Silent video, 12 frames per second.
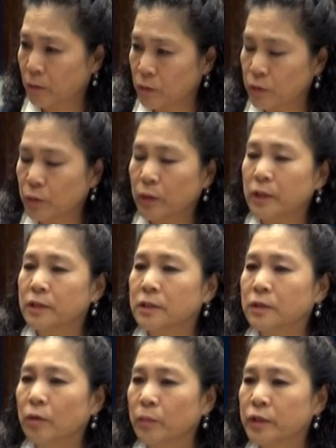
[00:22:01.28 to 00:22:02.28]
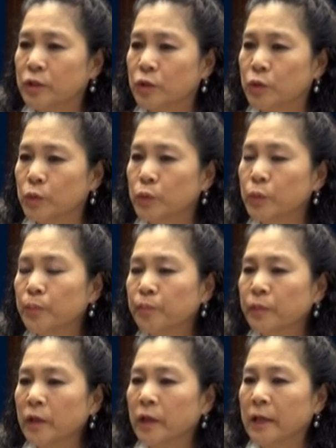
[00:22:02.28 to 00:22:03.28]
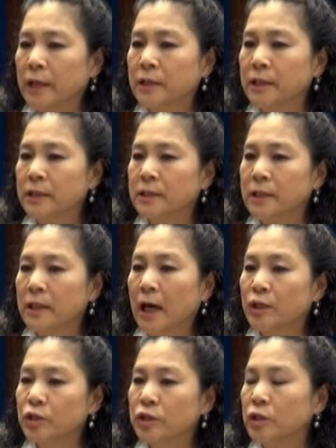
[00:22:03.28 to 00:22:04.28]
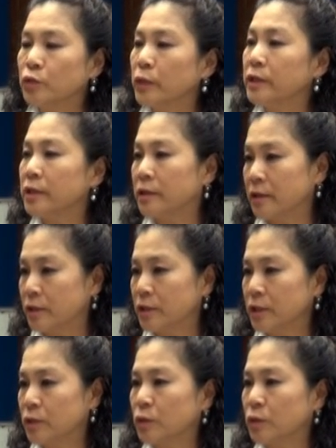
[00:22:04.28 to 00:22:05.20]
also has committed to. That is the Agenda 2030.